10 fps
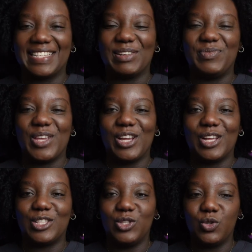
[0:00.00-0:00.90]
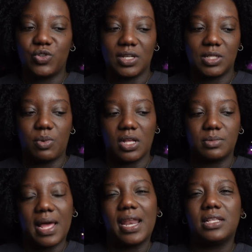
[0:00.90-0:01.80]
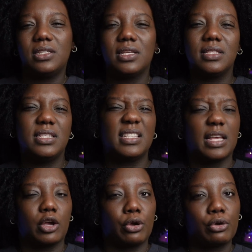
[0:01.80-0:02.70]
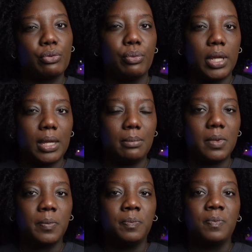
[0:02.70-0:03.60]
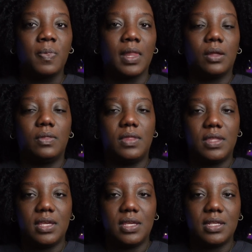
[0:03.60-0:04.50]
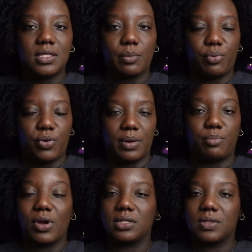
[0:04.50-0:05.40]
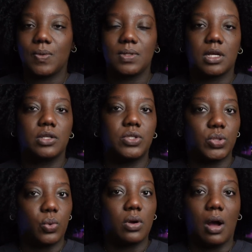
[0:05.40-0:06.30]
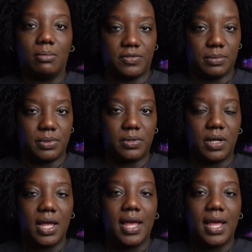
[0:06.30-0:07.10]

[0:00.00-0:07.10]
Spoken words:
something as neutral as possible. And as you can see, it's like a cream. These Prestos are so comfortable.